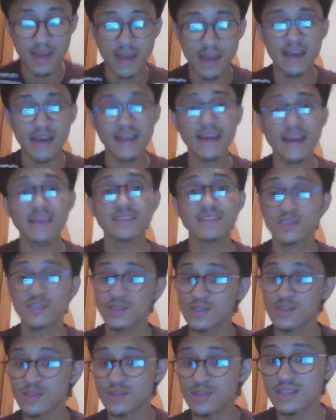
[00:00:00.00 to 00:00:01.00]
I'd ask the
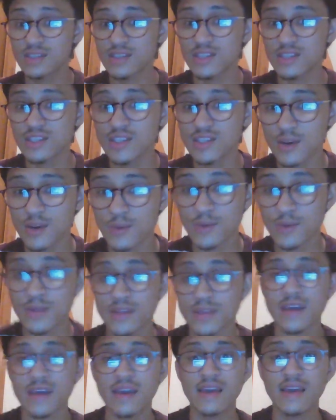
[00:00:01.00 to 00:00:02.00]
students to share with
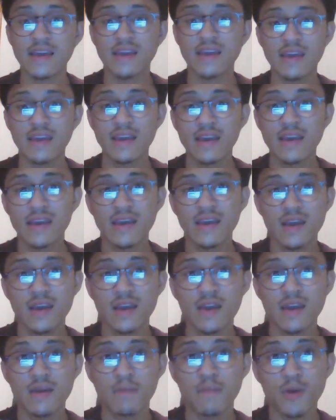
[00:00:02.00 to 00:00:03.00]
a
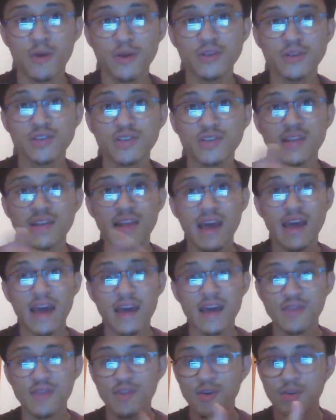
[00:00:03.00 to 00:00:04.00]
person
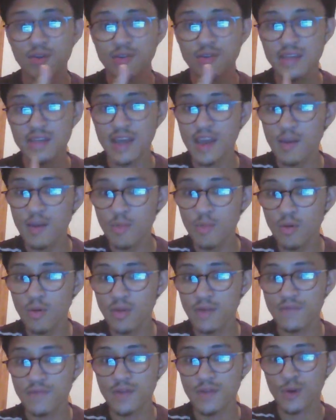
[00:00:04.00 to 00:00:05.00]
at their table
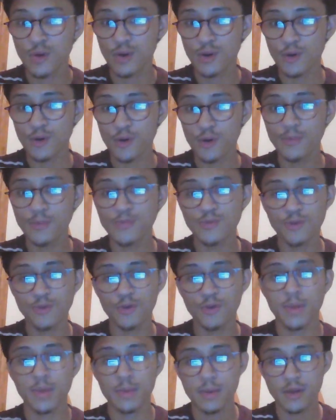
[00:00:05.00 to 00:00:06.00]
if they were in groups,
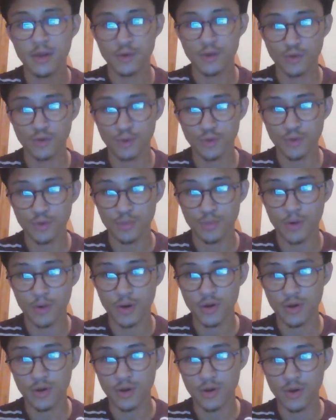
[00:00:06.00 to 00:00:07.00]
or maybe a shoulder
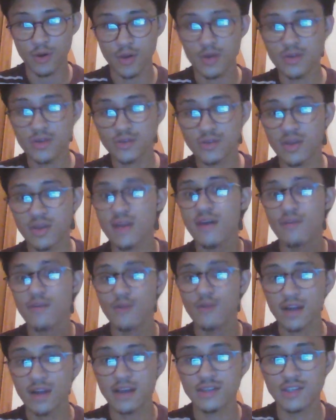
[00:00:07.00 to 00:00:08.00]
partner, so that
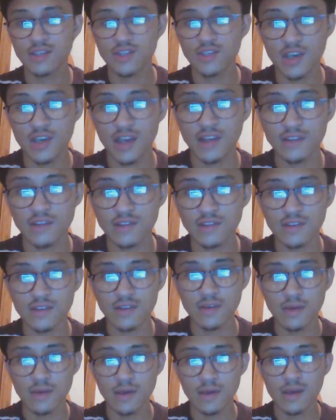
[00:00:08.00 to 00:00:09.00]
everyone has a chance
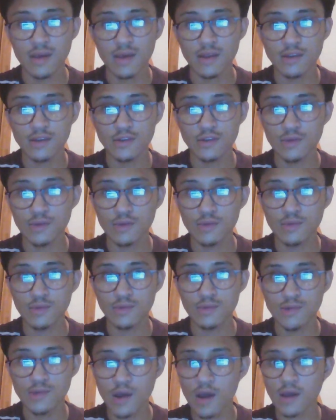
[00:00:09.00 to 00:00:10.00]
to
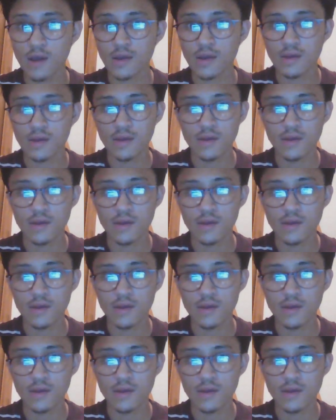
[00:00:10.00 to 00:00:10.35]
talk.